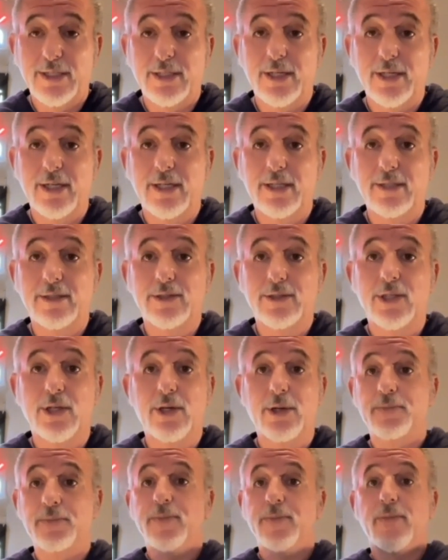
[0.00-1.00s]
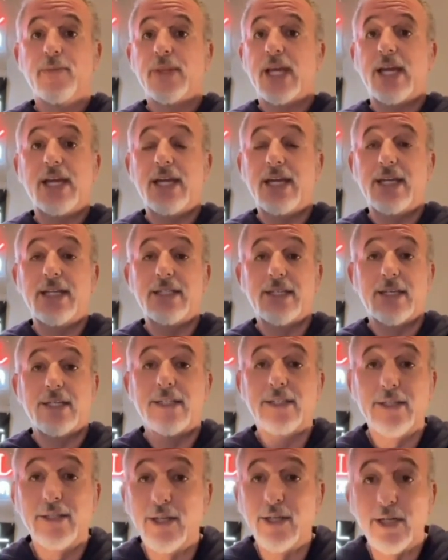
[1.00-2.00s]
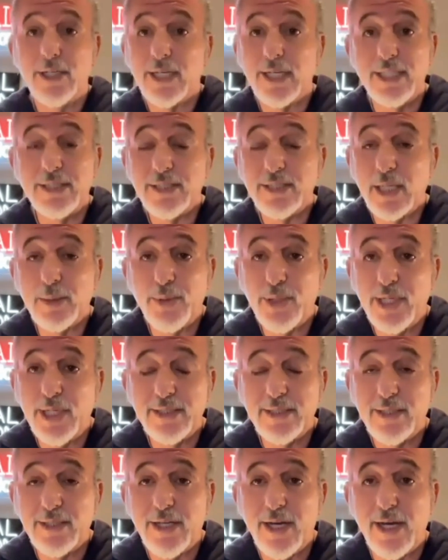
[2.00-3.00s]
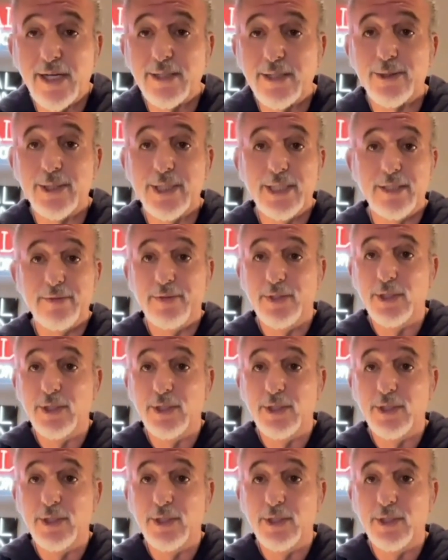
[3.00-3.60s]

Uh, so, and look, it's like playing the lottery.